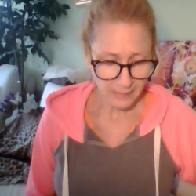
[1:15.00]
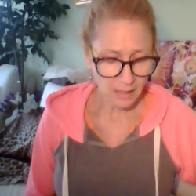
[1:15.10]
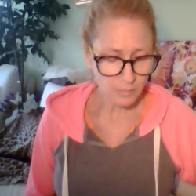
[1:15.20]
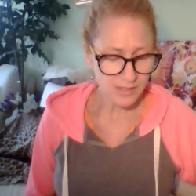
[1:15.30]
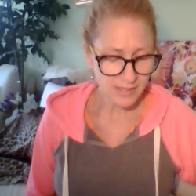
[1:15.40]

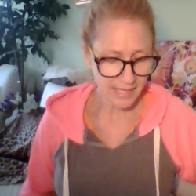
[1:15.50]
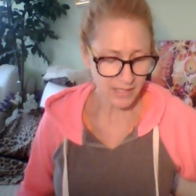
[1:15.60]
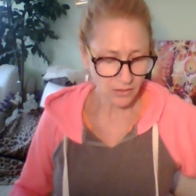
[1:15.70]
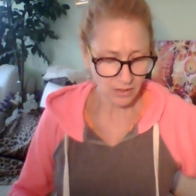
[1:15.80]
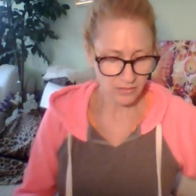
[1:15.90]
Um, the
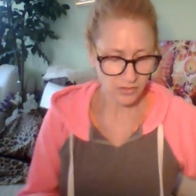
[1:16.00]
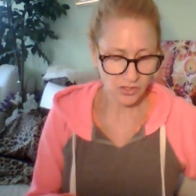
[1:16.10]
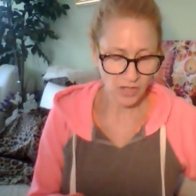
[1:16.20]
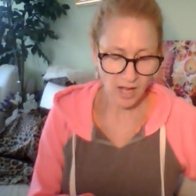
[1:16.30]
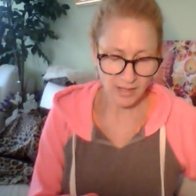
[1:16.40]
sand art,
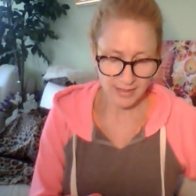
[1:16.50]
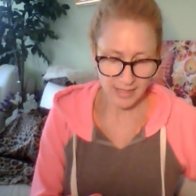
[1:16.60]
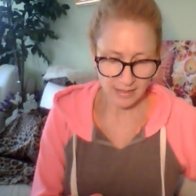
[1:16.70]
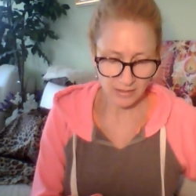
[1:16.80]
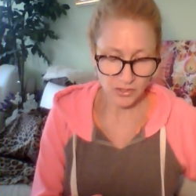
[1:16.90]
shock
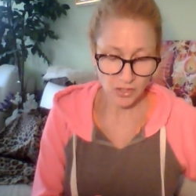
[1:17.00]
attack,